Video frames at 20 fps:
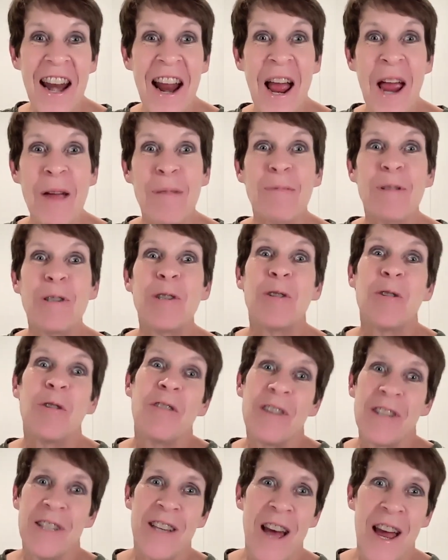I am so
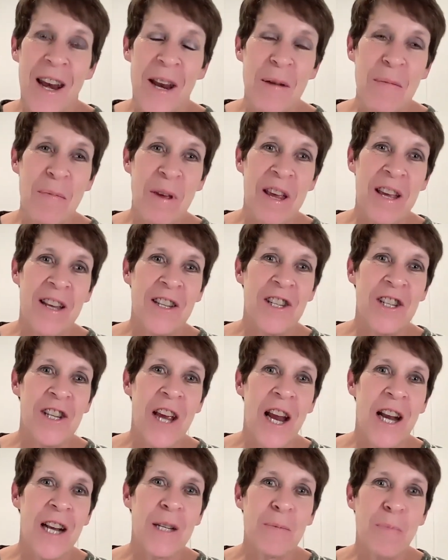excited because
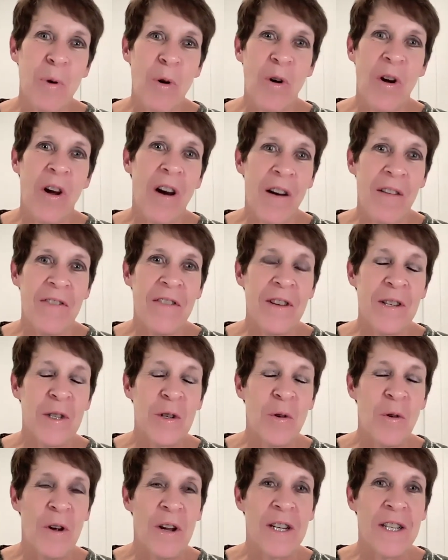Janice Boekhoff is
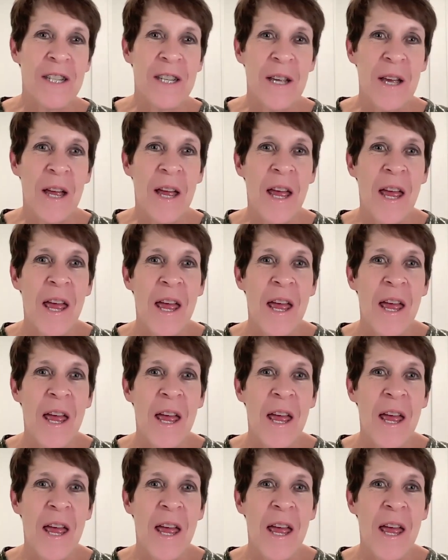going to